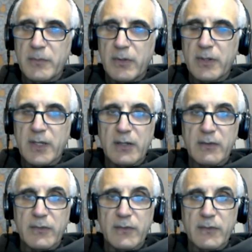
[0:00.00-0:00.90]
on account
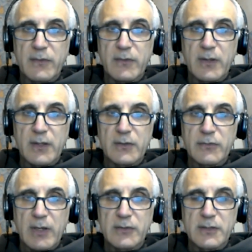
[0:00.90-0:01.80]
of this
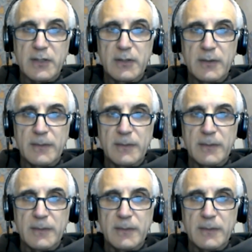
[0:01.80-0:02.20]
tragedy?